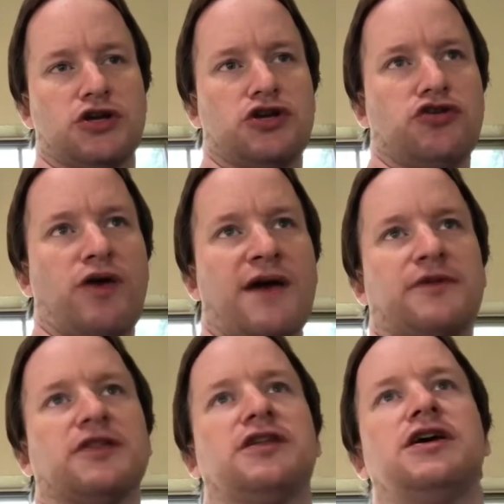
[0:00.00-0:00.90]
you have
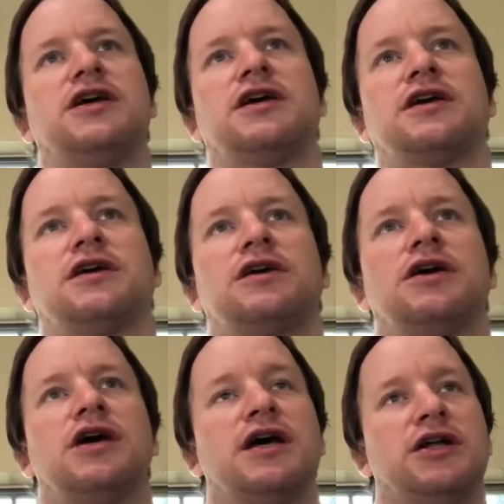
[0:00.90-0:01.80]
to think,
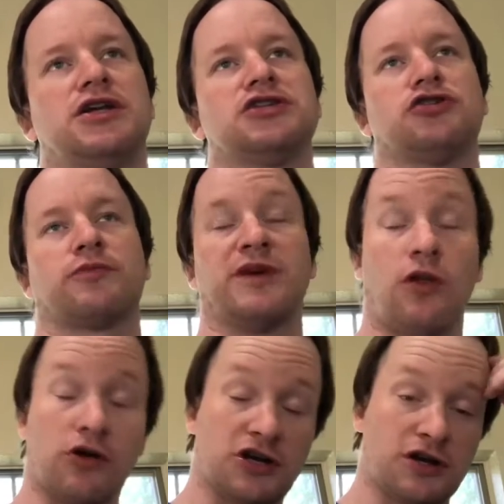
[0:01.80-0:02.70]
and this took me a
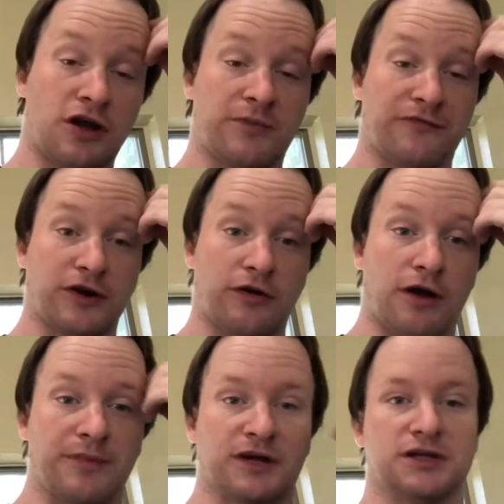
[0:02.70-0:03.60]
long time to figure
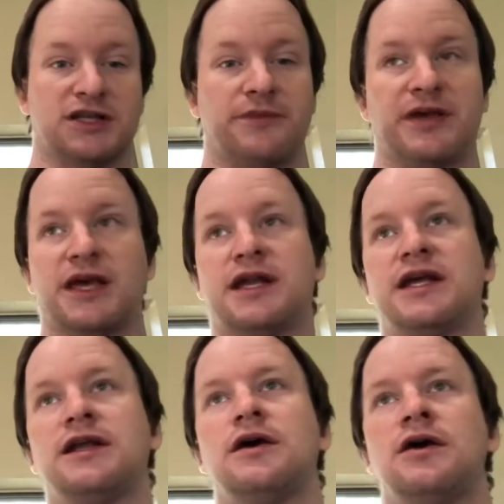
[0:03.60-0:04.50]
out, because in the
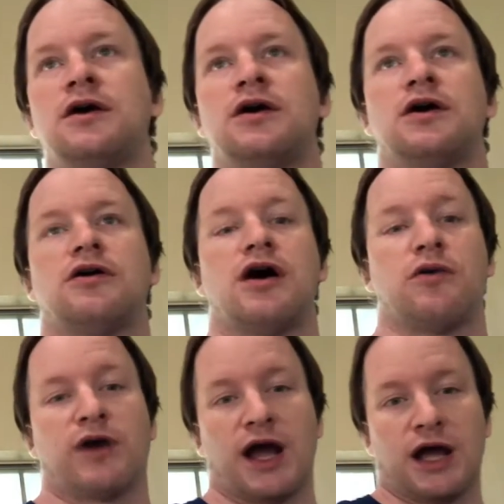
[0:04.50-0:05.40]
beginning,
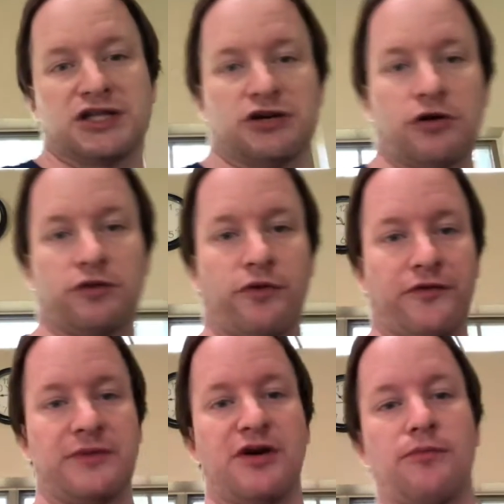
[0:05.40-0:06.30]
when I got started with
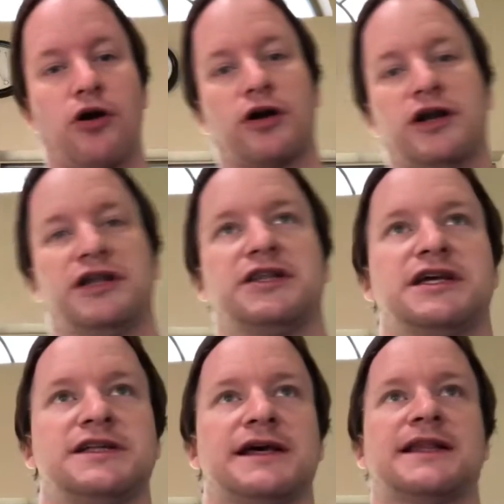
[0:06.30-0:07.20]
email marketing,
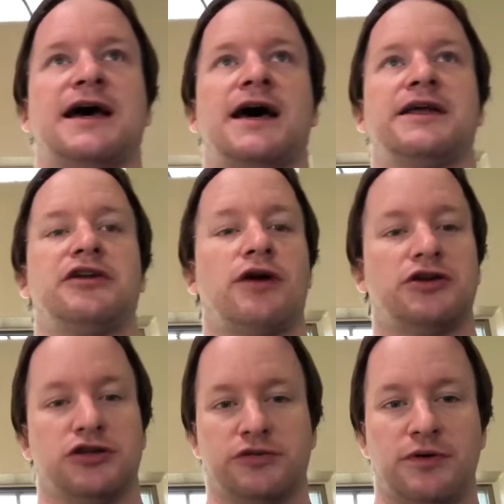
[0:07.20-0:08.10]
things like that,
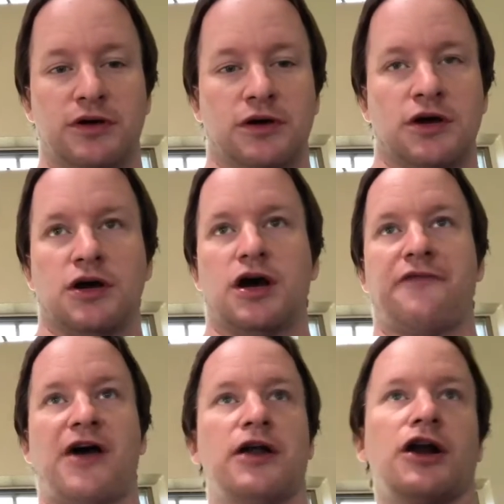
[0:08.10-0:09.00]
I
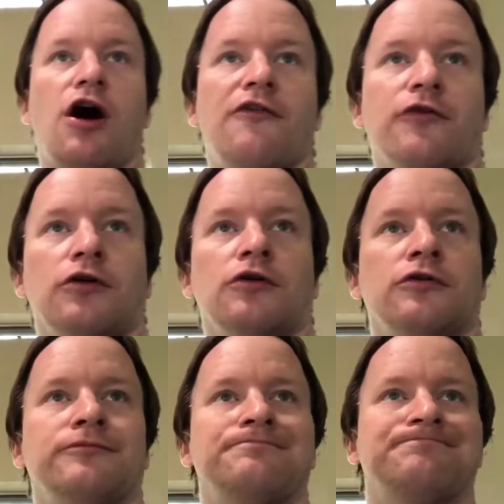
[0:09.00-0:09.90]
found an
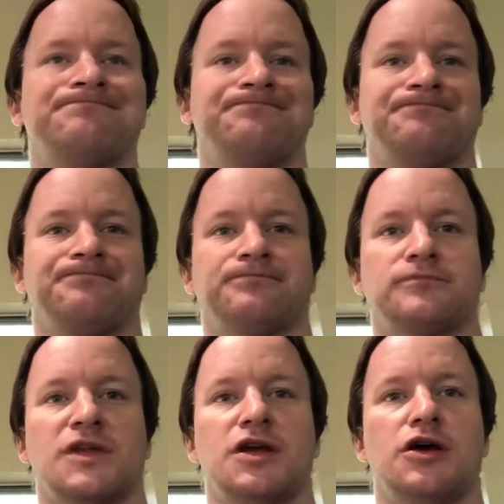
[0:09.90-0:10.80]
offer,
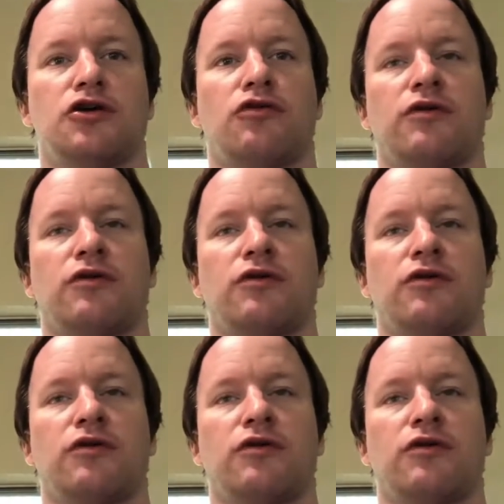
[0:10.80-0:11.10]
and